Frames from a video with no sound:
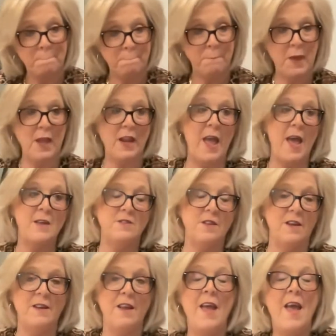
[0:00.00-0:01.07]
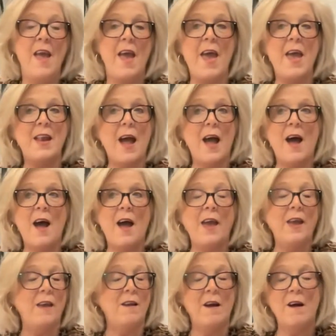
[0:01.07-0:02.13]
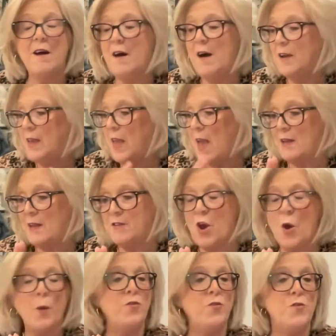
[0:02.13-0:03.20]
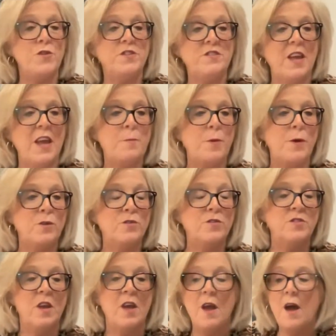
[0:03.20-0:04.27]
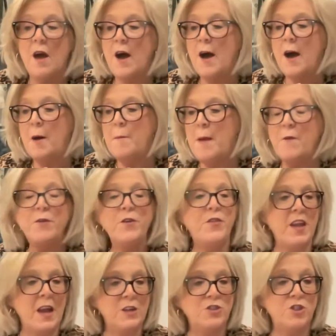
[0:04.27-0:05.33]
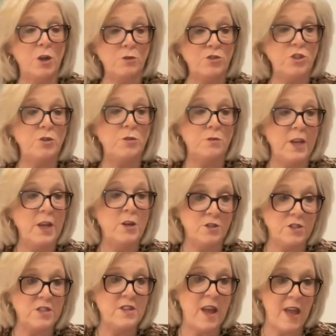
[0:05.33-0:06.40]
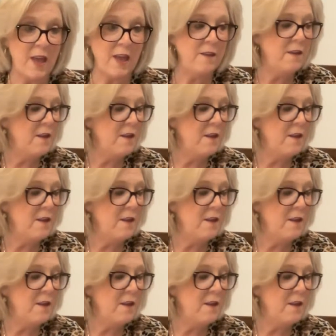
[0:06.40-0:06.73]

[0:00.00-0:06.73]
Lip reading: It has it. And again, going through the samples, everything I showed you here today,